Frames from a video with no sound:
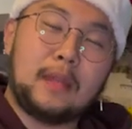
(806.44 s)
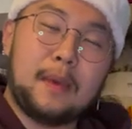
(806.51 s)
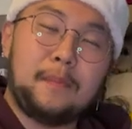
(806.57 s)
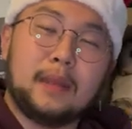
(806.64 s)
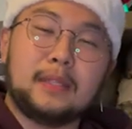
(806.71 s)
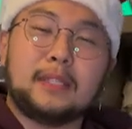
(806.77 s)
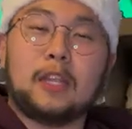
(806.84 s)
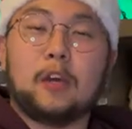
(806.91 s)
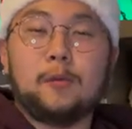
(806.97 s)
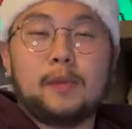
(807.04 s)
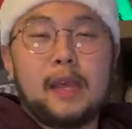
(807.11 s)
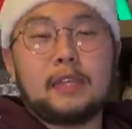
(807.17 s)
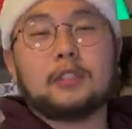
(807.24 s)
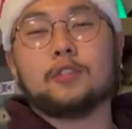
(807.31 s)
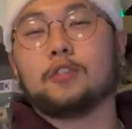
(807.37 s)
that being said, I hope you
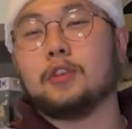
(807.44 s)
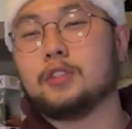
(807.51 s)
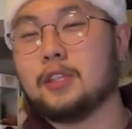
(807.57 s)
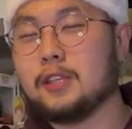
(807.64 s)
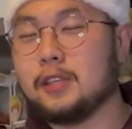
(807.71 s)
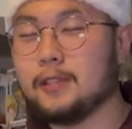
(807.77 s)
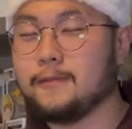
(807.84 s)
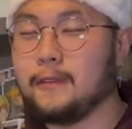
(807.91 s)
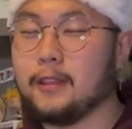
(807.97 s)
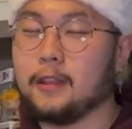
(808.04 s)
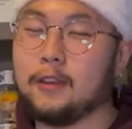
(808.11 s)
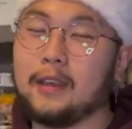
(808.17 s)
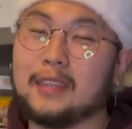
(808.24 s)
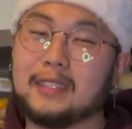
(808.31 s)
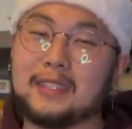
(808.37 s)
guys enjoyed today's
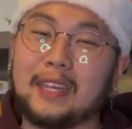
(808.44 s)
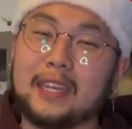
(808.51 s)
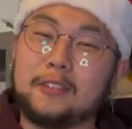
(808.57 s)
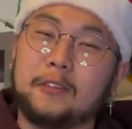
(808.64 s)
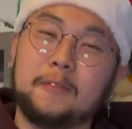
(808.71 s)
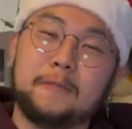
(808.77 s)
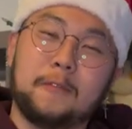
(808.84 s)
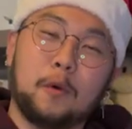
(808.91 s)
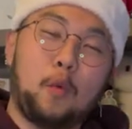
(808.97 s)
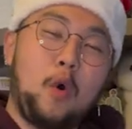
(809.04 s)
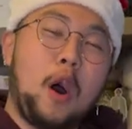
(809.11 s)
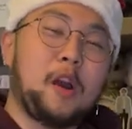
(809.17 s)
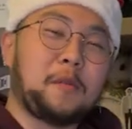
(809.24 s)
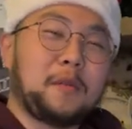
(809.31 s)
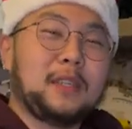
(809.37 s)
video. And stay tuned for
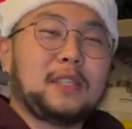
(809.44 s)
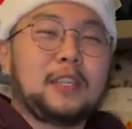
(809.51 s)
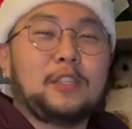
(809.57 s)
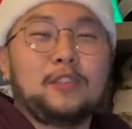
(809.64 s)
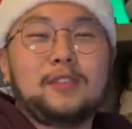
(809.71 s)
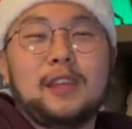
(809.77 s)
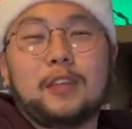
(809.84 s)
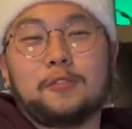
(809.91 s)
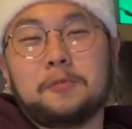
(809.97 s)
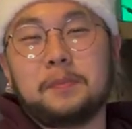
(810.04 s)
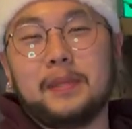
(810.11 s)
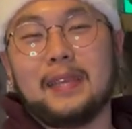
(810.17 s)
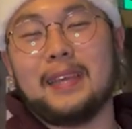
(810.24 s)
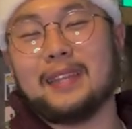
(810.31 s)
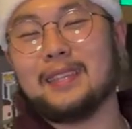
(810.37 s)
Wongers because you guys will
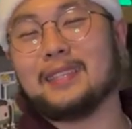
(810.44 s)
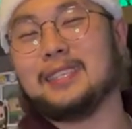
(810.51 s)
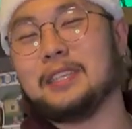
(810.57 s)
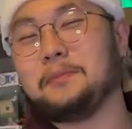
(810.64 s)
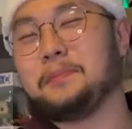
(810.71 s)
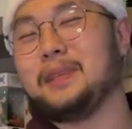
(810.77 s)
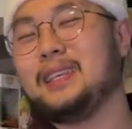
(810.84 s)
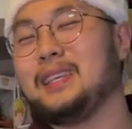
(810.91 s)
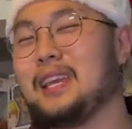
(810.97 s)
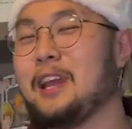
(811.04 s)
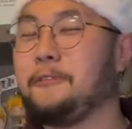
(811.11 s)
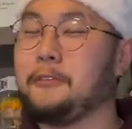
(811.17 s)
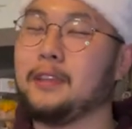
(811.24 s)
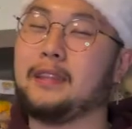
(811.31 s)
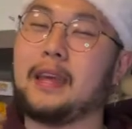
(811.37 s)
be getting to see me
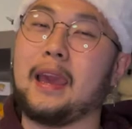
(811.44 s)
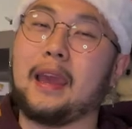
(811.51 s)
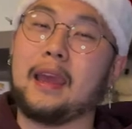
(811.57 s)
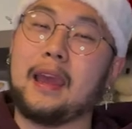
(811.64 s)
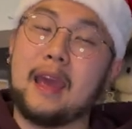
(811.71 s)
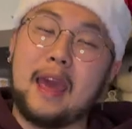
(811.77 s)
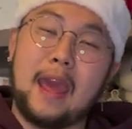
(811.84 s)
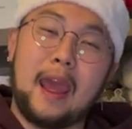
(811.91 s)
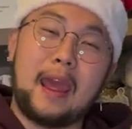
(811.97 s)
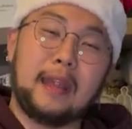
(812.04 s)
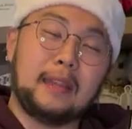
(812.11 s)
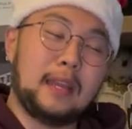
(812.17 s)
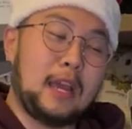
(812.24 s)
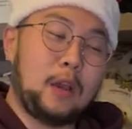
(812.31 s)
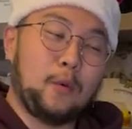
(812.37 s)
every day.
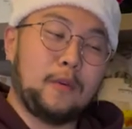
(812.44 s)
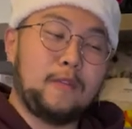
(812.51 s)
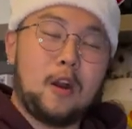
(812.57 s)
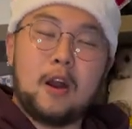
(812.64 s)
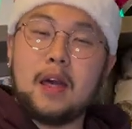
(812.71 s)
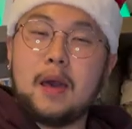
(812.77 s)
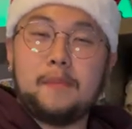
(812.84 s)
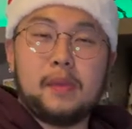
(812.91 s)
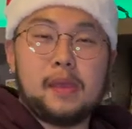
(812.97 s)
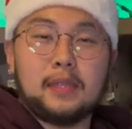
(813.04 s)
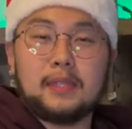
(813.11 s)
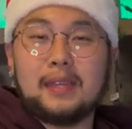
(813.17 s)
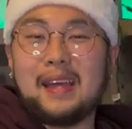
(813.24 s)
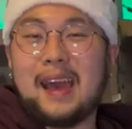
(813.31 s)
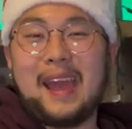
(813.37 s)
And yeah, with all that being
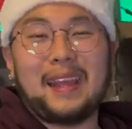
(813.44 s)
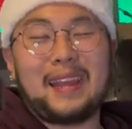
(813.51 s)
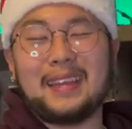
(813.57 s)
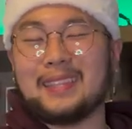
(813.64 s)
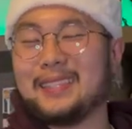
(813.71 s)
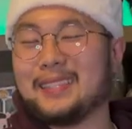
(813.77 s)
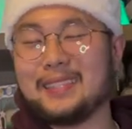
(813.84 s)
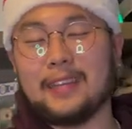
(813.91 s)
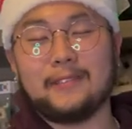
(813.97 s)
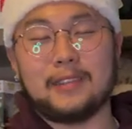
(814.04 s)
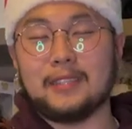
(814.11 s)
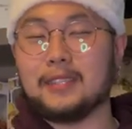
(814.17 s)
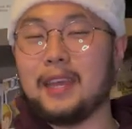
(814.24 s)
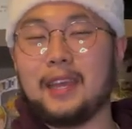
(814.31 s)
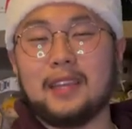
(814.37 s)
said, I ain't got nothing left to
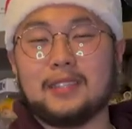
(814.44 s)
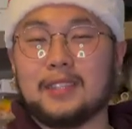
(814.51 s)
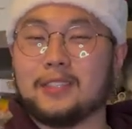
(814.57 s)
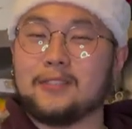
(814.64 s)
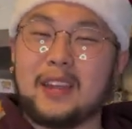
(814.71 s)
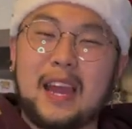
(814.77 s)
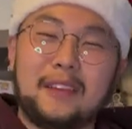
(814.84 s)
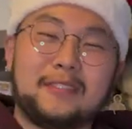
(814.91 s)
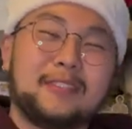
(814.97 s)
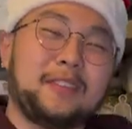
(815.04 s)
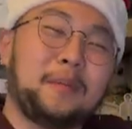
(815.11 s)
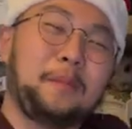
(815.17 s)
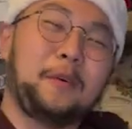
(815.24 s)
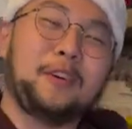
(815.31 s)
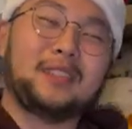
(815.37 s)
say. Subscribe, show
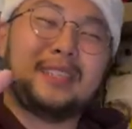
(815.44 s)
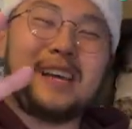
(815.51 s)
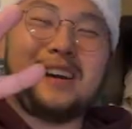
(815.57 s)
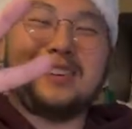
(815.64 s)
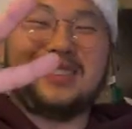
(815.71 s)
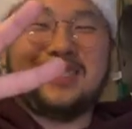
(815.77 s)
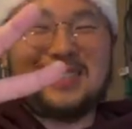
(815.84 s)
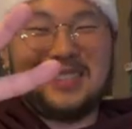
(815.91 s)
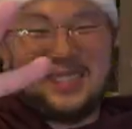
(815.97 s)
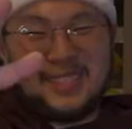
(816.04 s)
your boys out.